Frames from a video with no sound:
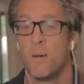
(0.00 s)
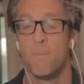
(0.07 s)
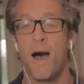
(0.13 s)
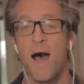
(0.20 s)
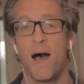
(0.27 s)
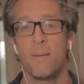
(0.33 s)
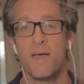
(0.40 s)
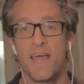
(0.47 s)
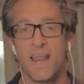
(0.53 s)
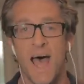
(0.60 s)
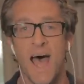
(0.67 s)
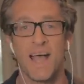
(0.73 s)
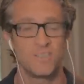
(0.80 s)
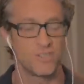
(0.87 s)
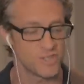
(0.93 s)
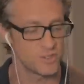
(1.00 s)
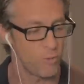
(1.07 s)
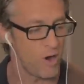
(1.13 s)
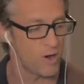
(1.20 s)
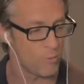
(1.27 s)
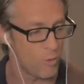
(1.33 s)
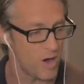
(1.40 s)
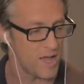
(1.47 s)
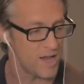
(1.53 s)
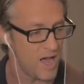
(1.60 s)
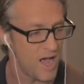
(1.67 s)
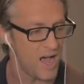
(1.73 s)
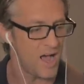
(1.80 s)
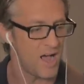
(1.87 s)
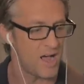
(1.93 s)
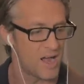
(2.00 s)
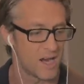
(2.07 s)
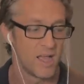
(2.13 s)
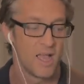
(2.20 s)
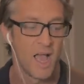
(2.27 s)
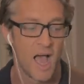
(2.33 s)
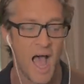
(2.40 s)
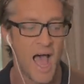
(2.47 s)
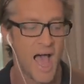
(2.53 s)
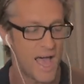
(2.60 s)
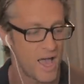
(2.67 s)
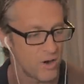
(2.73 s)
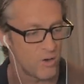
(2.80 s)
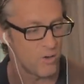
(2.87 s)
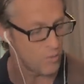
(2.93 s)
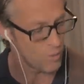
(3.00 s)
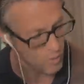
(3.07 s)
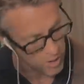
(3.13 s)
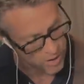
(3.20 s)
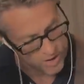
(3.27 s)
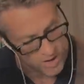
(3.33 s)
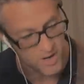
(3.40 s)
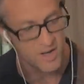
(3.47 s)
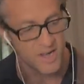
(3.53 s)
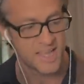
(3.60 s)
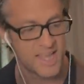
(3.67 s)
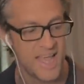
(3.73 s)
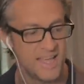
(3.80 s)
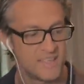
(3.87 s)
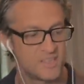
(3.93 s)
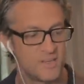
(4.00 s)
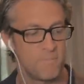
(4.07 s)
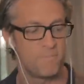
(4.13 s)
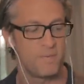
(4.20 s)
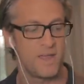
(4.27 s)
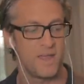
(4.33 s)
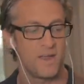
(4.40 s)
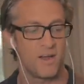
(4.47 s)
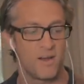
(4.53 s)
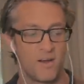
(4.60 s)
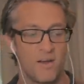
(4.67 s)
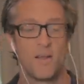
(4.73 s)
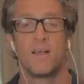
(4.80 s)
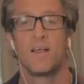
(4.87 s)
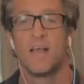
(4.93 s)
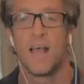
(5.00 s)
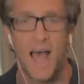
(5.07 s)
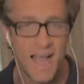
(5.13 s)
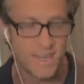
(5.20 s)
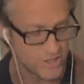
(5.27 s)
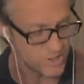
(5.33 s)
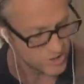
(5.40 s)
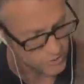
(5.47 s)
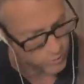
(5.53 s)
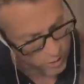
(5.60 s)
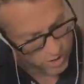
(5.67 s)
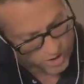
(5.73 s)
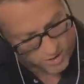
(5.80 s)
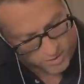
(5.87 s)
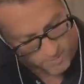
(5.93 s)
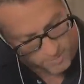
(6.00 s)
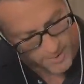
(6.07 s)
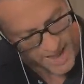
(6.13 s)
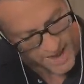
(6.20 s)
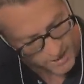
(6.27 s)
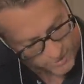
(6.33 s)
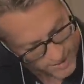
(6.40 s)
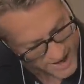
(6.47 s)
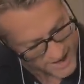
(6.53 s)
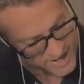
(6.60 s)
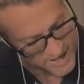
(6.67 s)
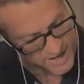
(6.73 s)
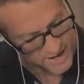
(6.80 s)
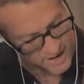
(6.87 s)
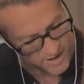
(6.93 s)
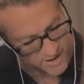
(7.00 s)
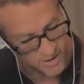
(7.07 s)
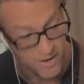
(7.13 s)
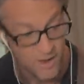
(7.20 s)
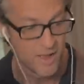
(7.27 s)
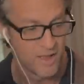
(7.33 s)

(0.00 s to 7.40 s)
Mom and I just want one hug. I don't want a case of beer. I just want her back right here.